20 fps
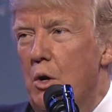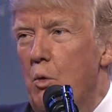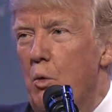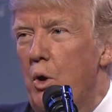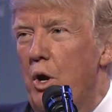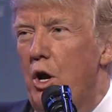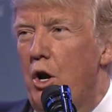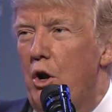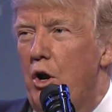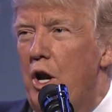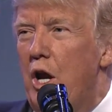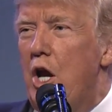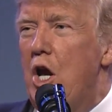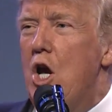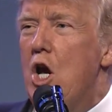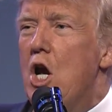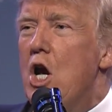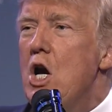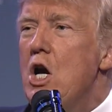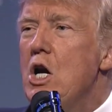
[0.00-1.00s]
We are
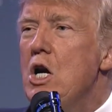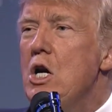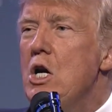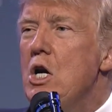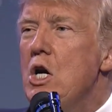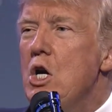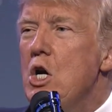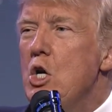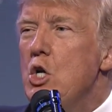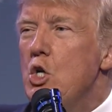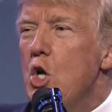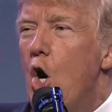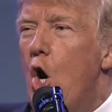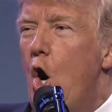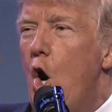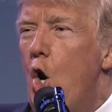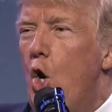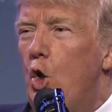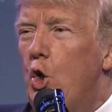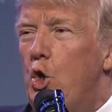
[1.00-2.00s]
here to
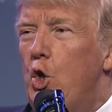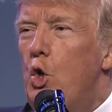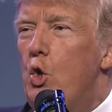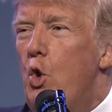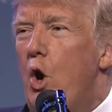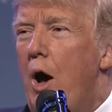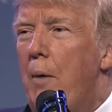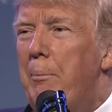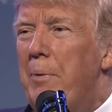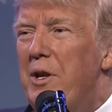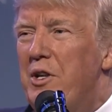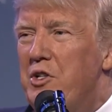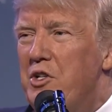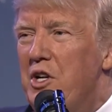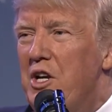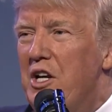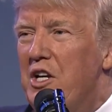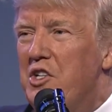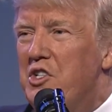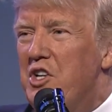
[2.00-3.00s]
hold you up as
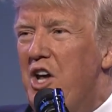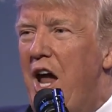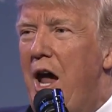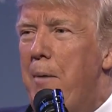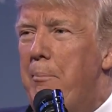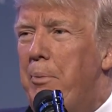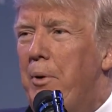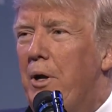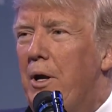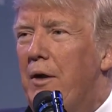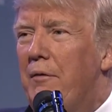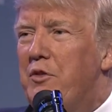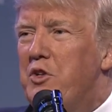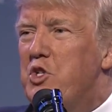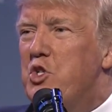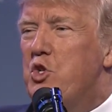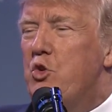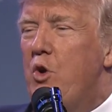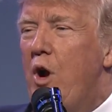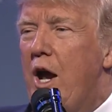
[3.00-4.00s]
an example of
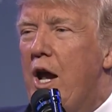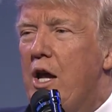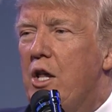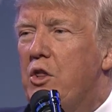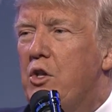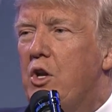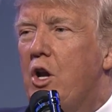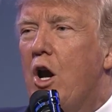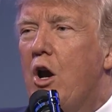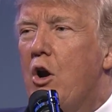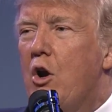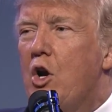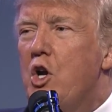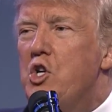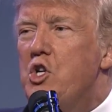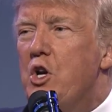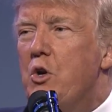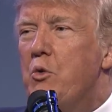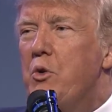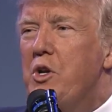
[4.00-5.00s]
strength,
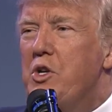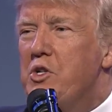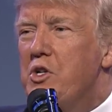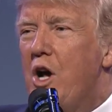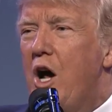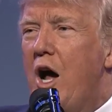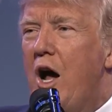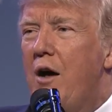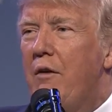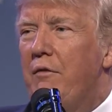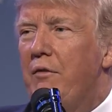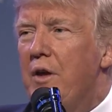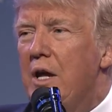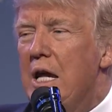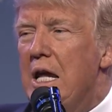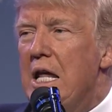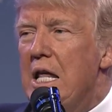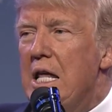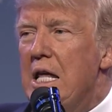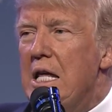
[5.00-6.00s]
courage, and resolve
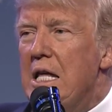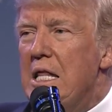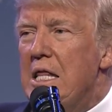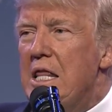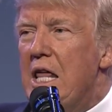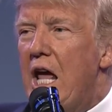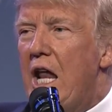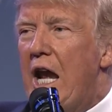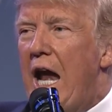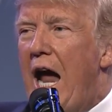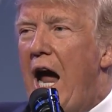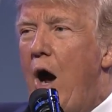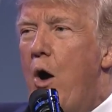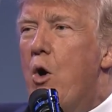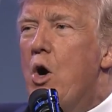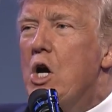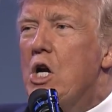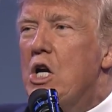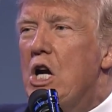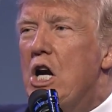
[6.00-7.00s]
that
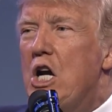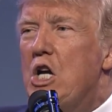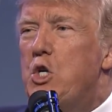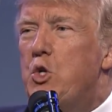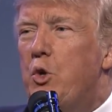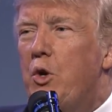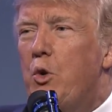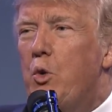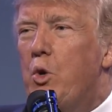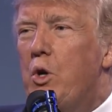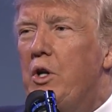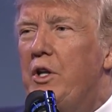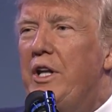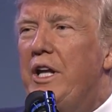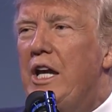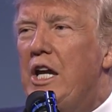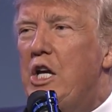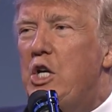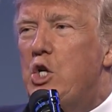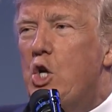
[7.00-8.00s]
our country will
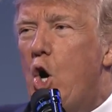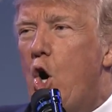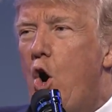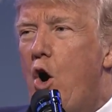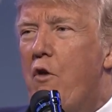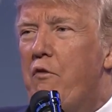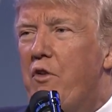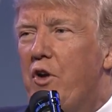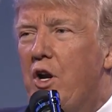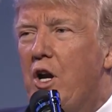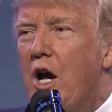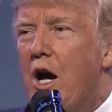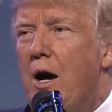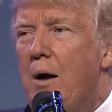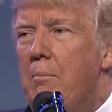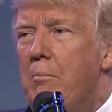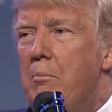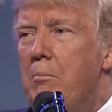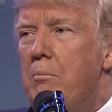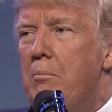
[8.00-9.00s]
need to
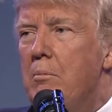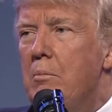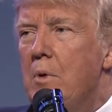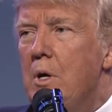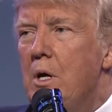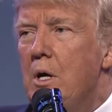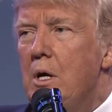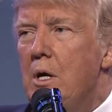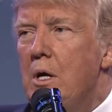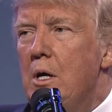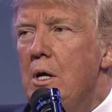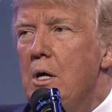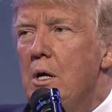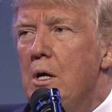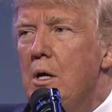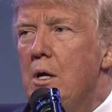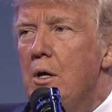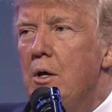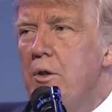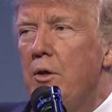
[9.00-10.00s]
overcome
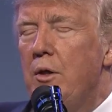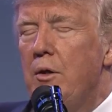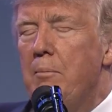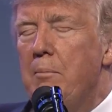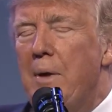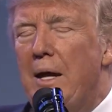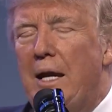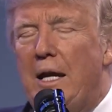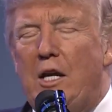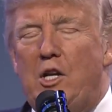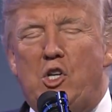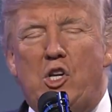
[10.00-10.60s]
the many